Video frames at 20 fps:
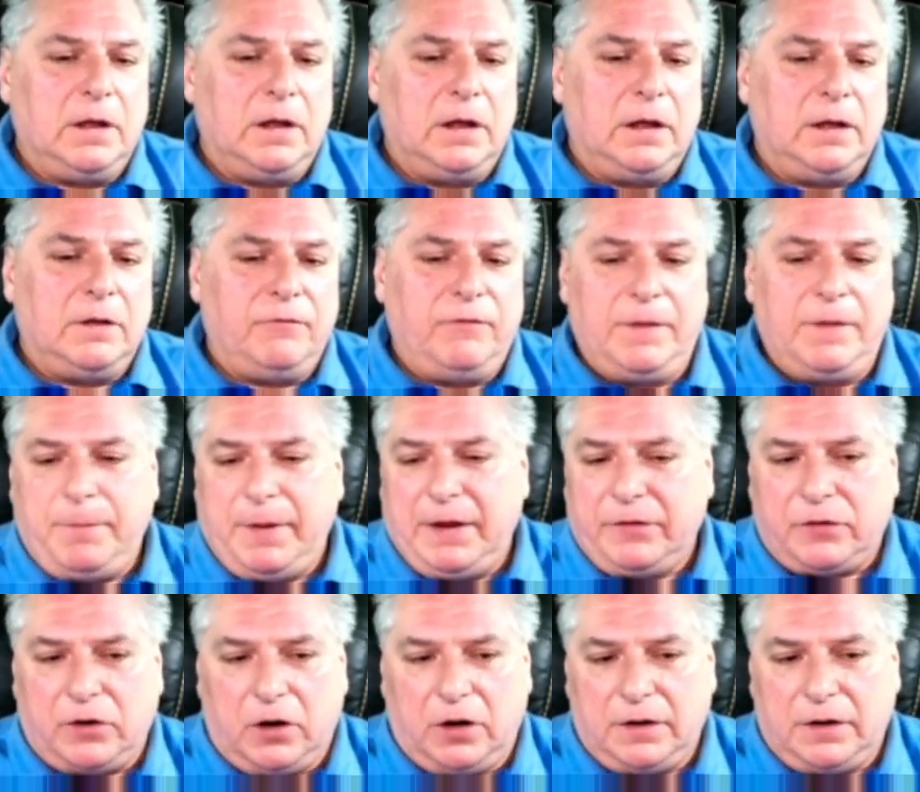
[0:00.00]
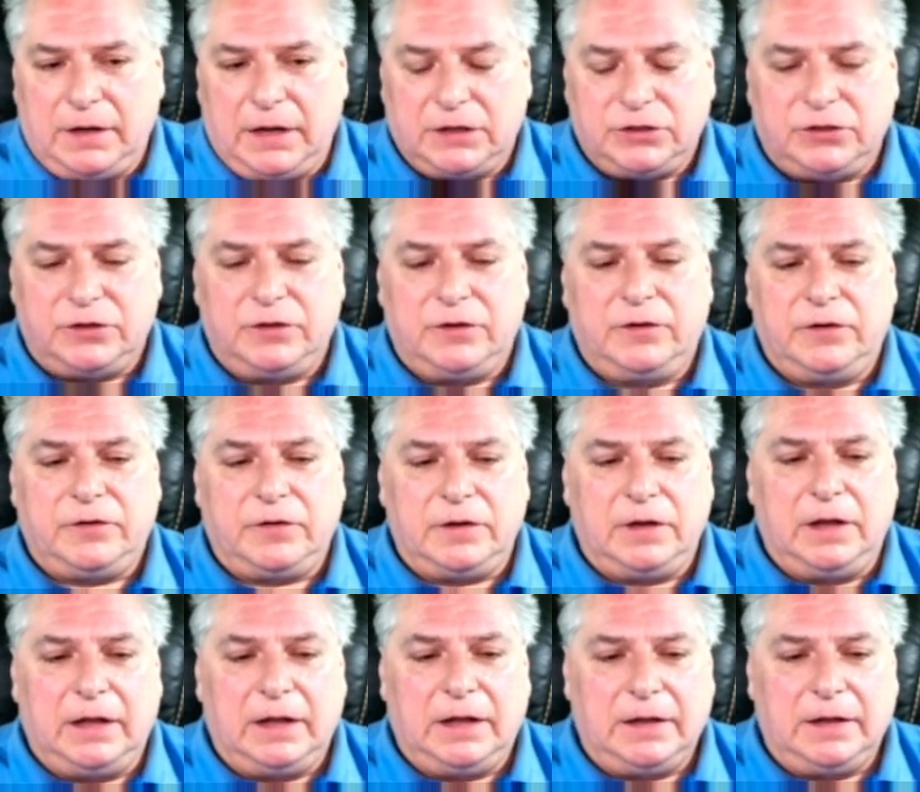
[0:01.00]
Event-based architectures
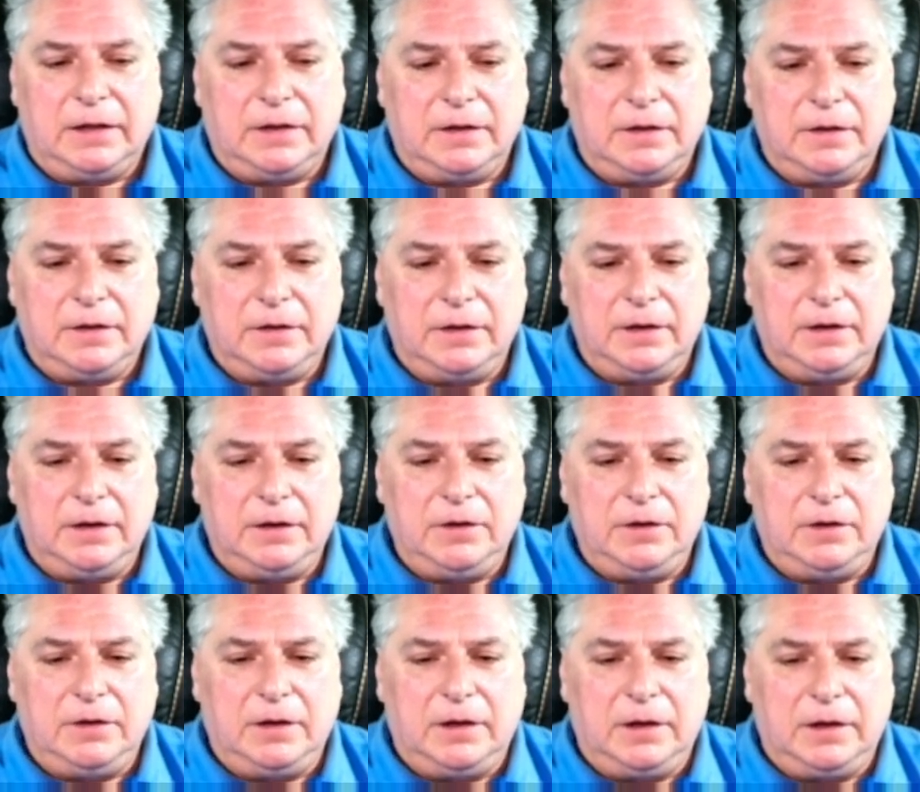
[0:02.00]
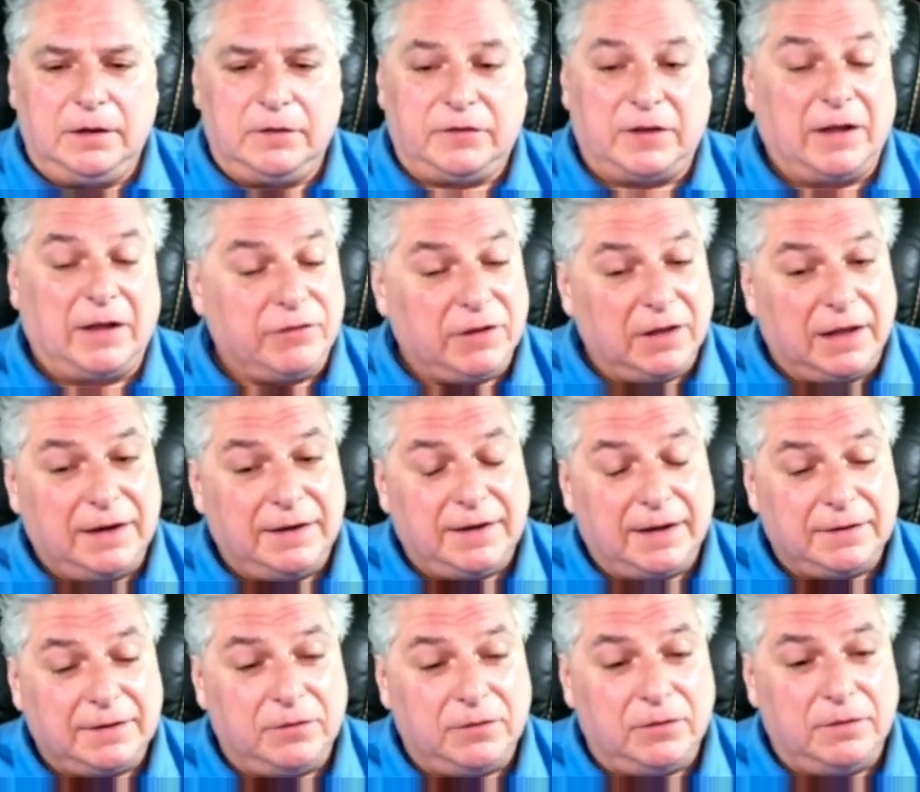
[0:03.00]
solves a
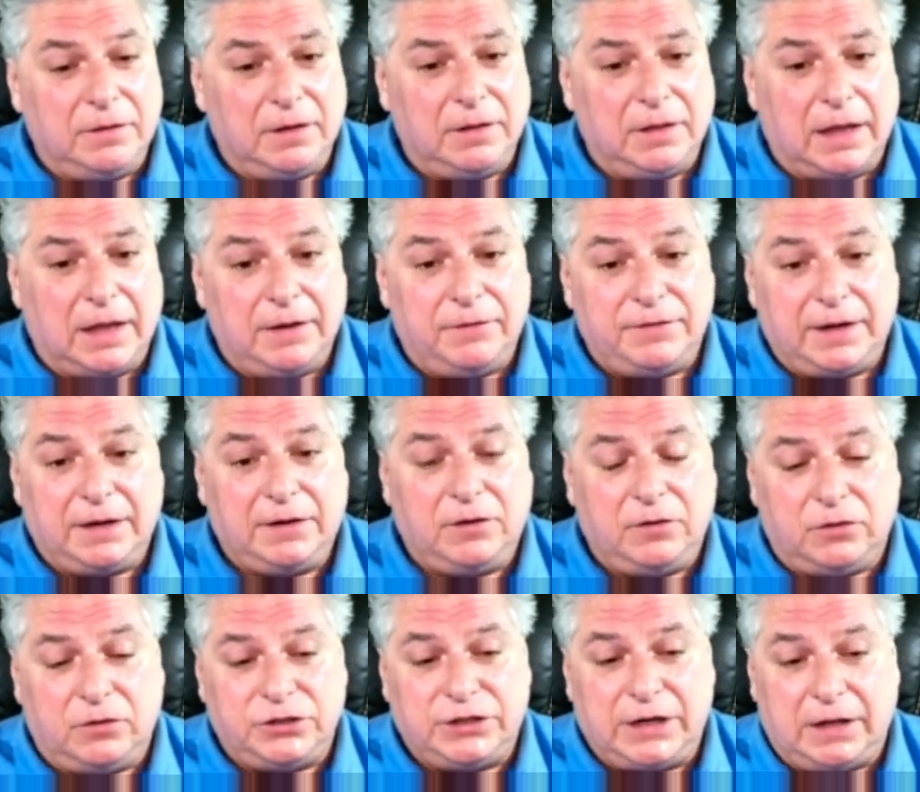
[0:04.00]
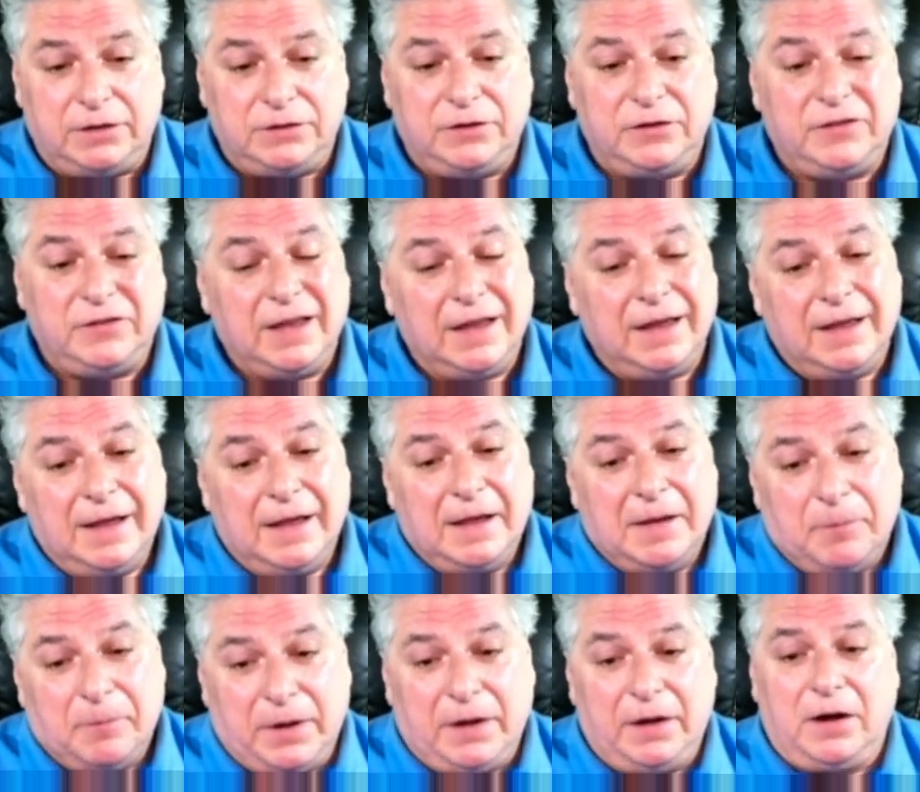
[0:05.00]
lot of technical challenges,
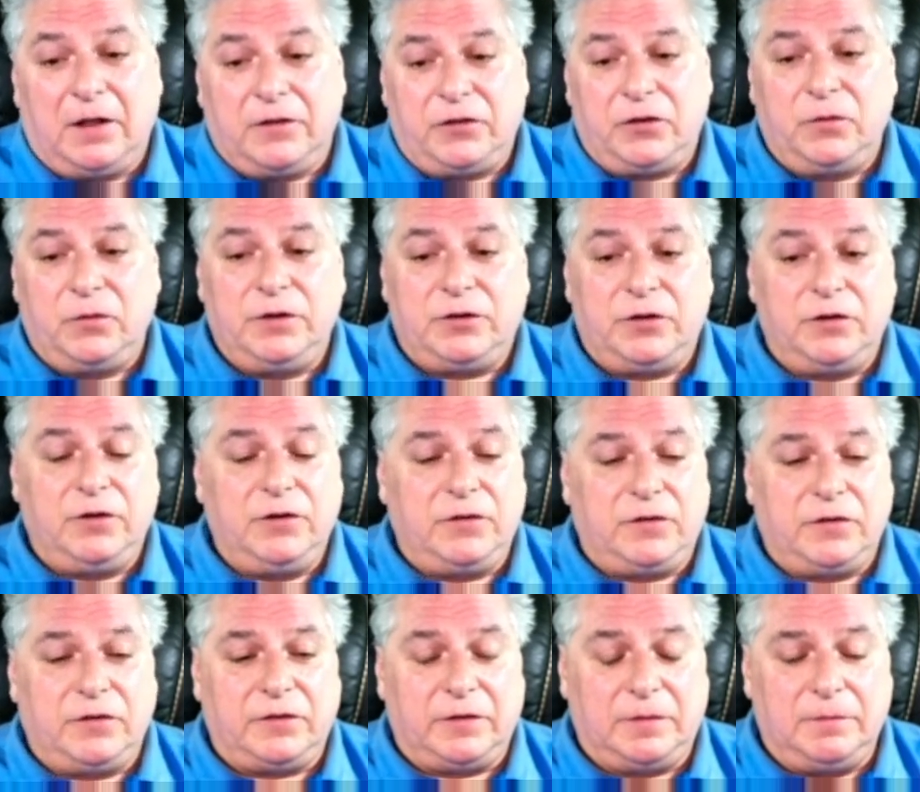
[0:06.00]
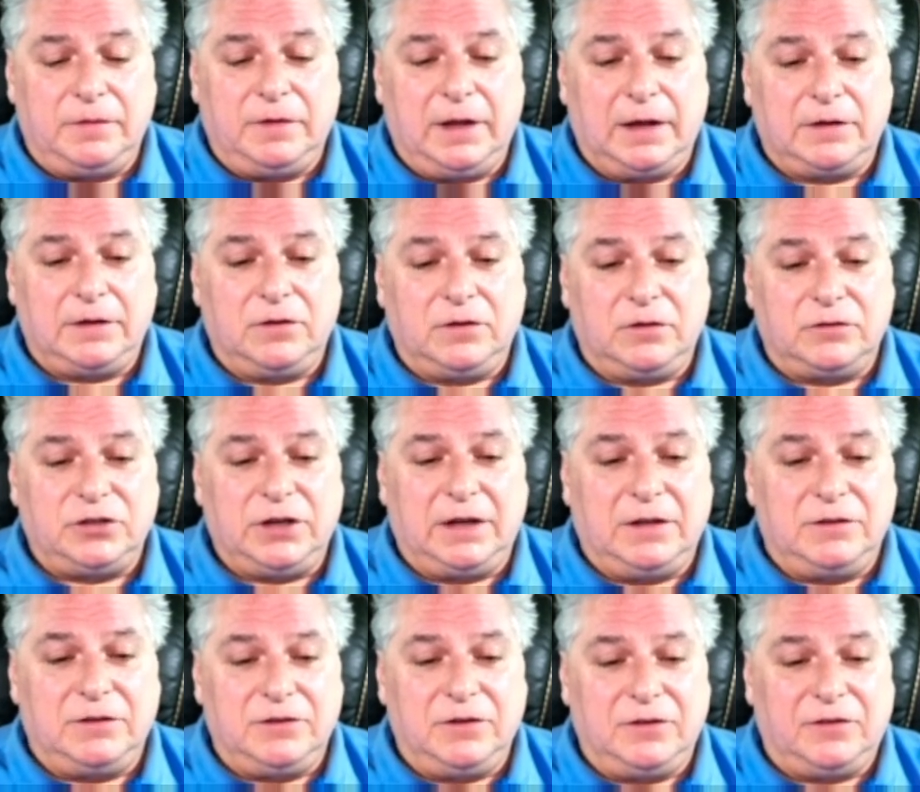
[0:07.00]
but it also introduces some technical
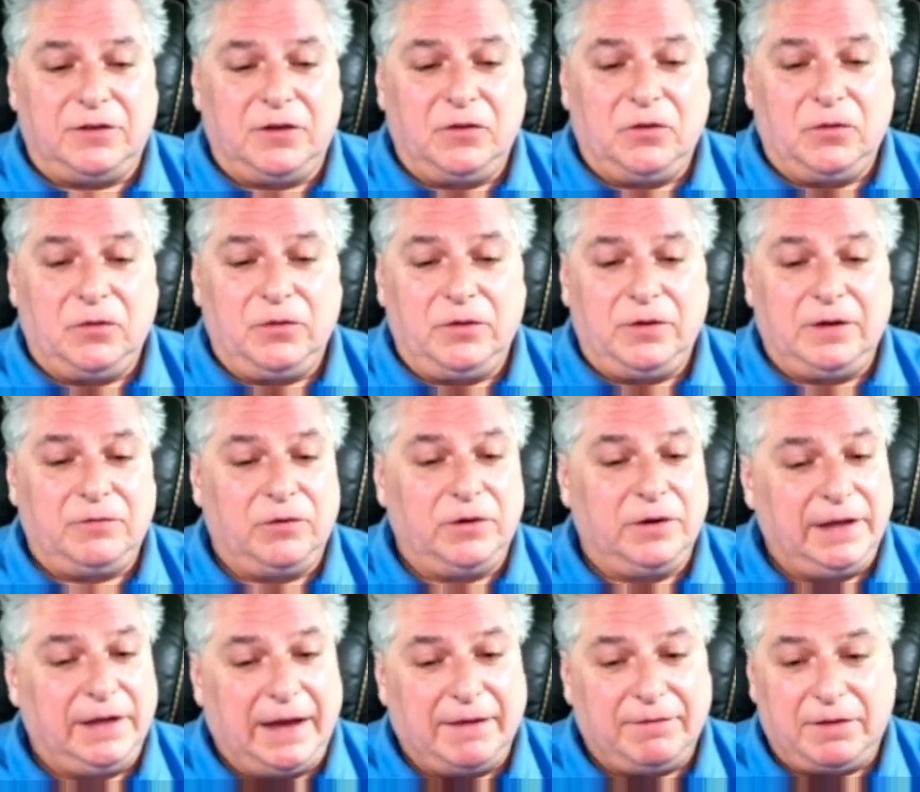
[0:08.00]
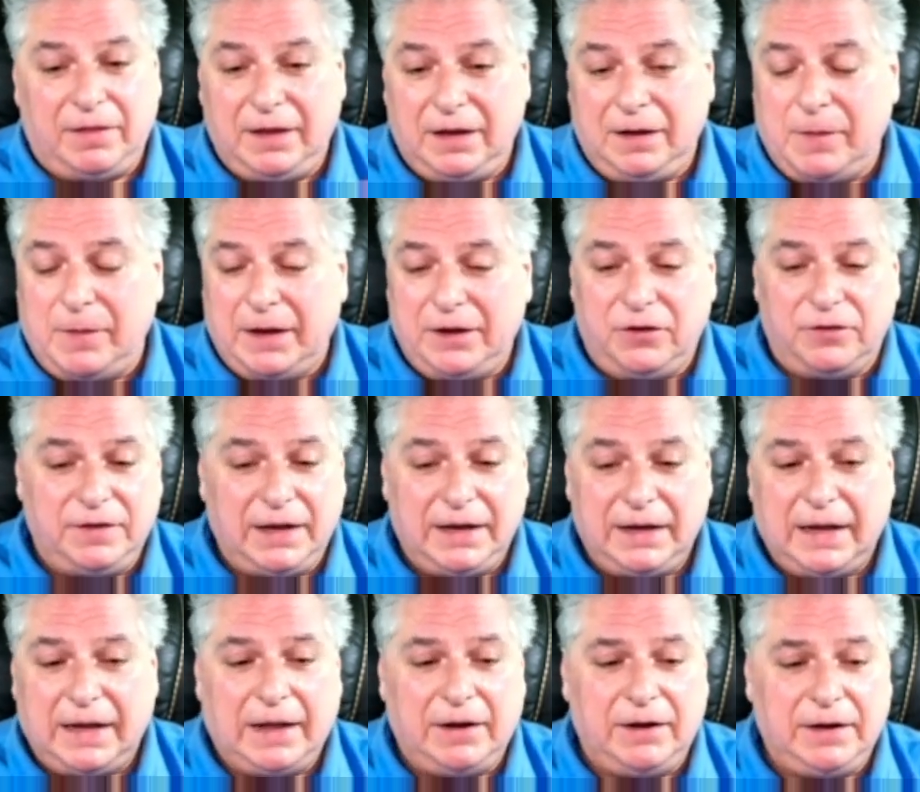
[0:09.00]
challenges. So you really have to think about your
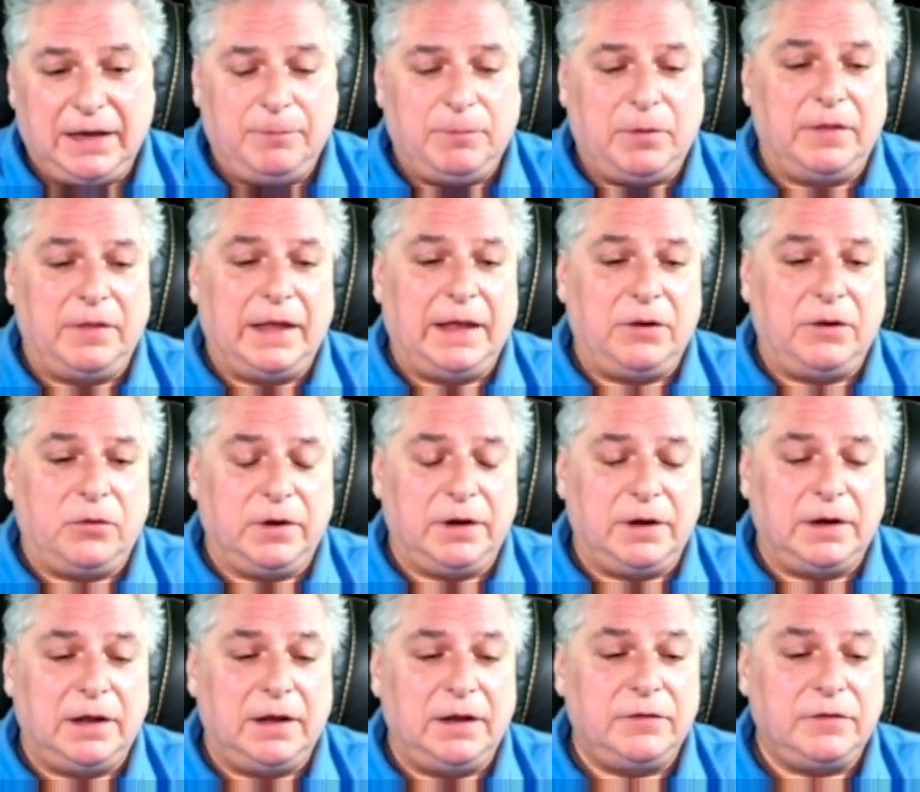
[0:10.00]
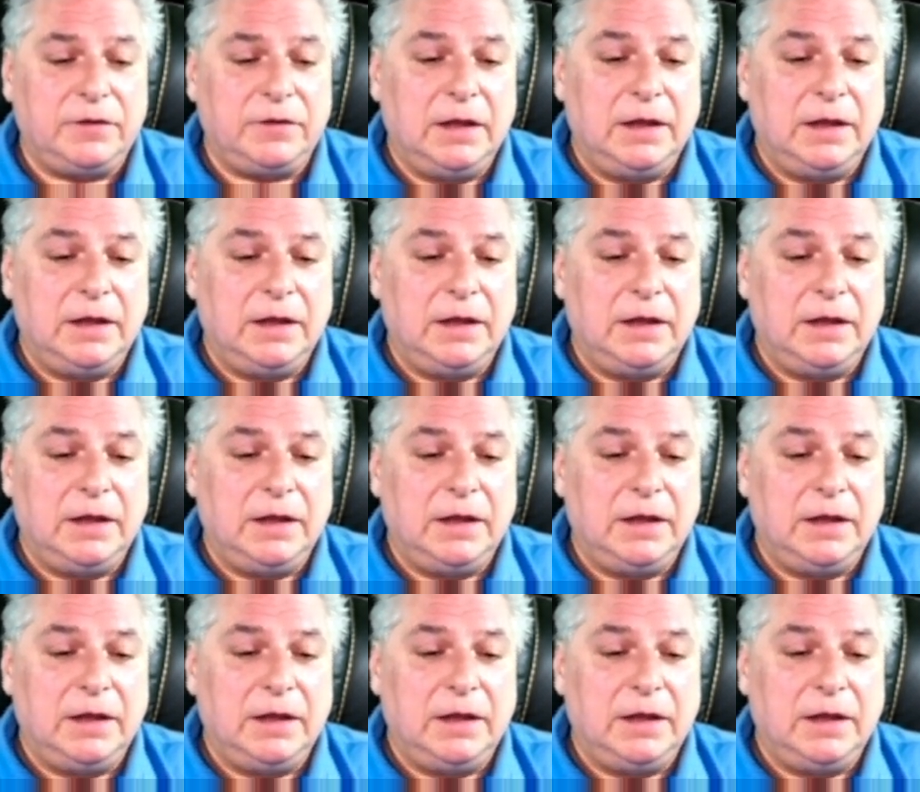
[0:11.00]
data, how to keep all that organized.